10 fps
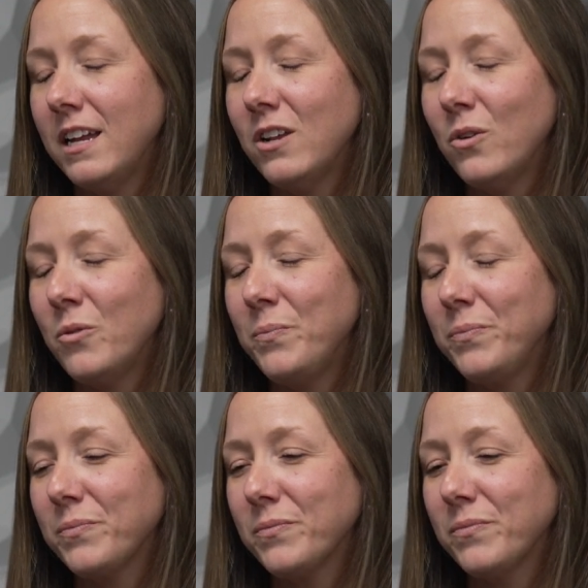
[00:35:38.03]
You know,
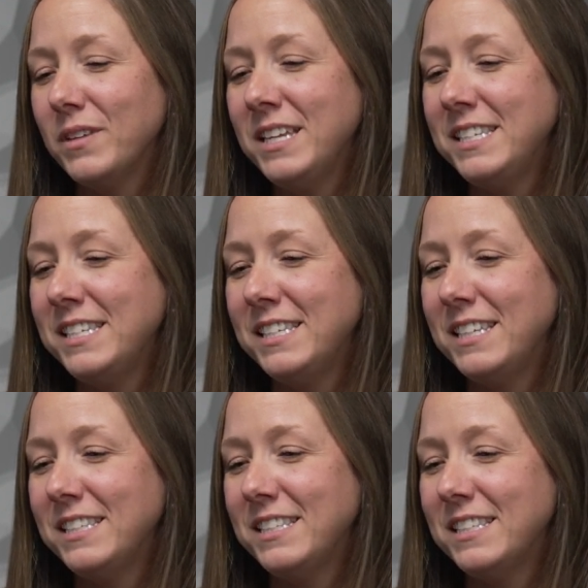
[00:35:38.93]
it's
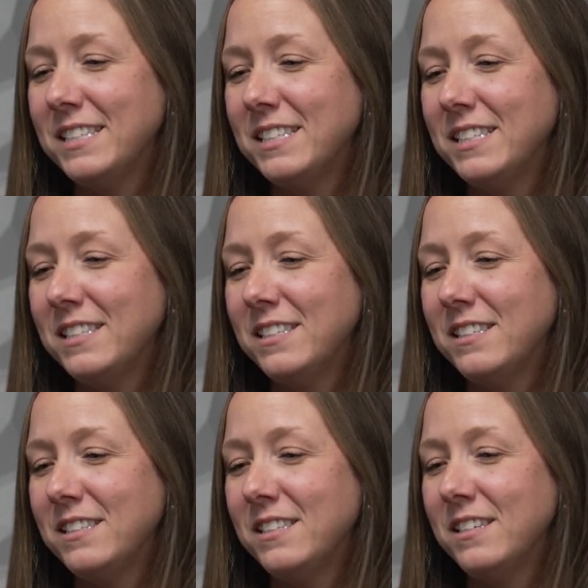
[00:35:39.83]
easy
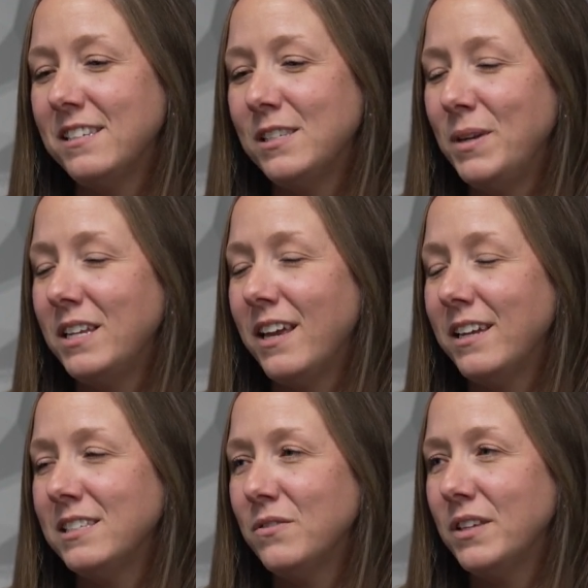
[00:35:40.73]
to speak
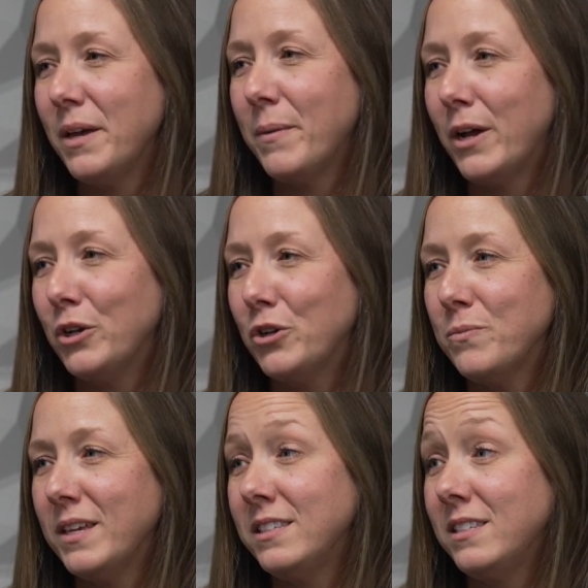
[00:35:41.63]
negatively about a
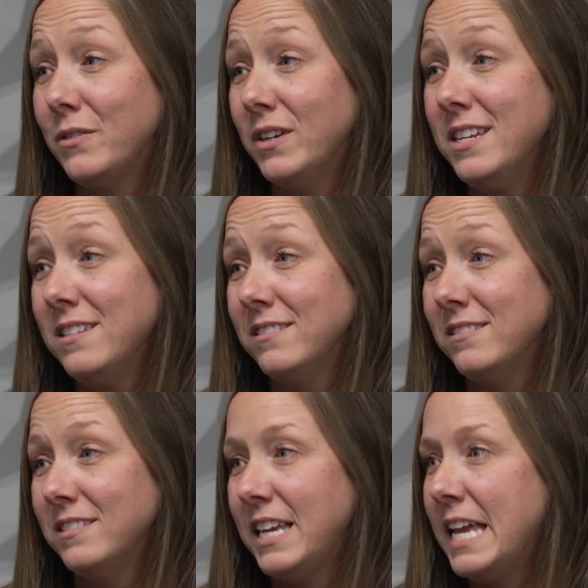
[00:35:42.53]
group that's different
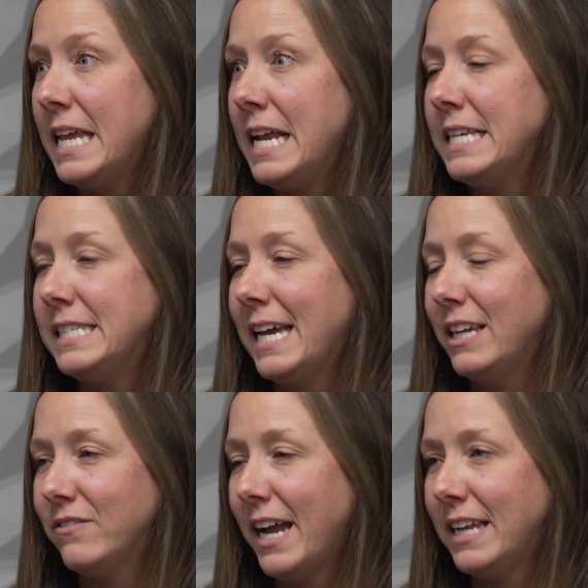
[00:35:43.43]
in any
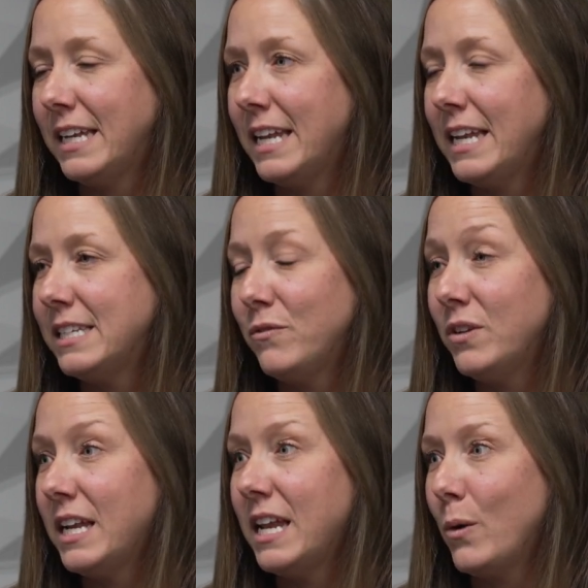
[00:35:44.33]
setting, right? And
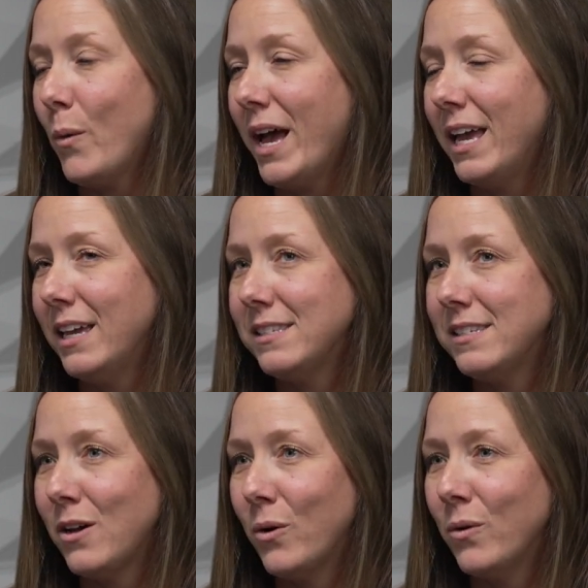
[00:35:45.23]
different in any way, and
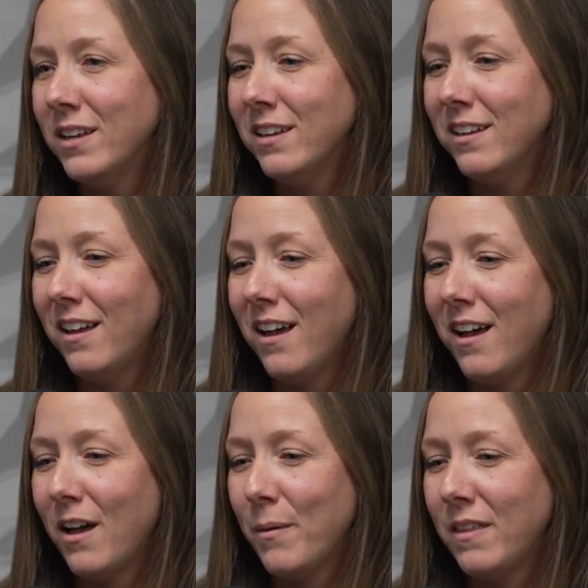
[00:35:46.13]
so
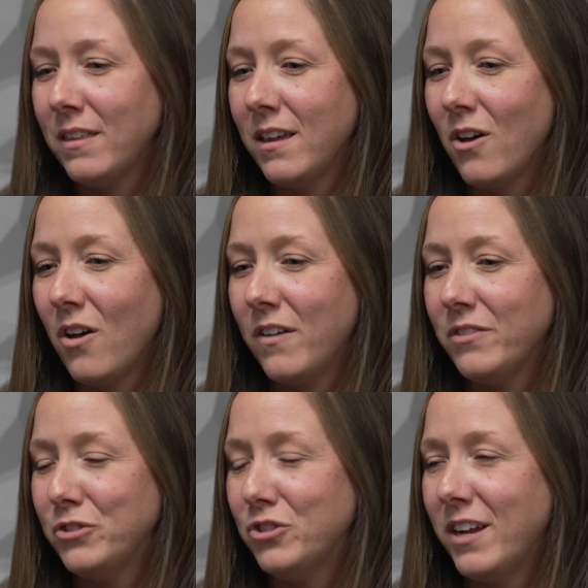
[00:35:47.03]
I think they all have
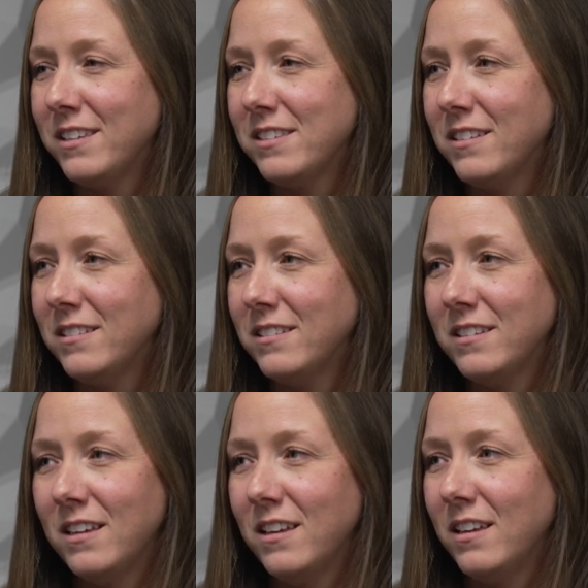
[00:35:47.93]
their strengths, and
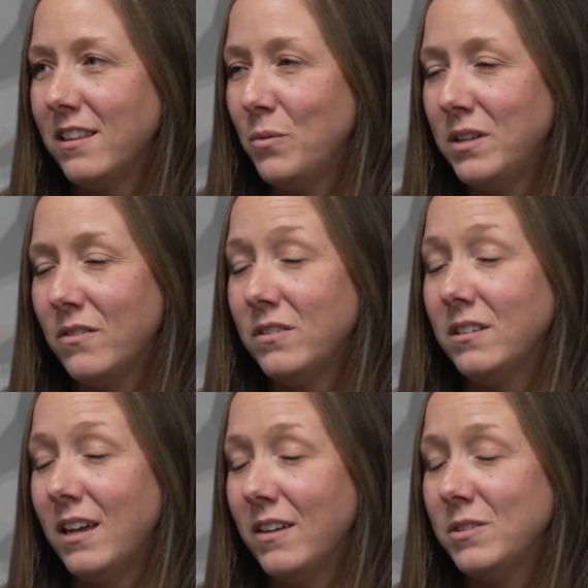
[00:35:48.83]
we
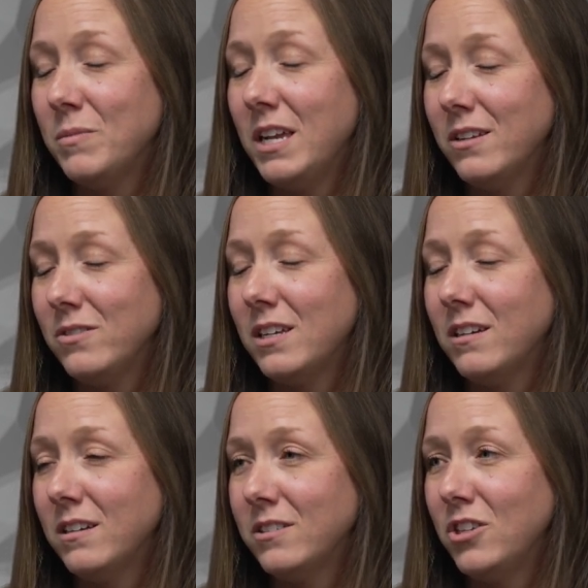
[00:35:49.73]
definitely have some kiddos that
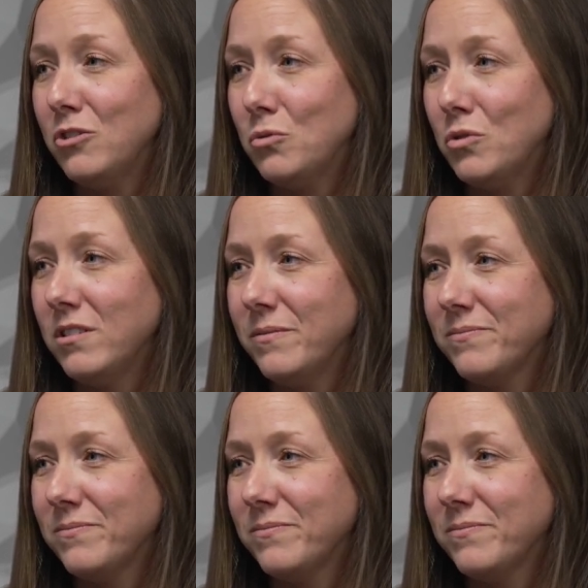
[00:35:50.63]
are going to change the world.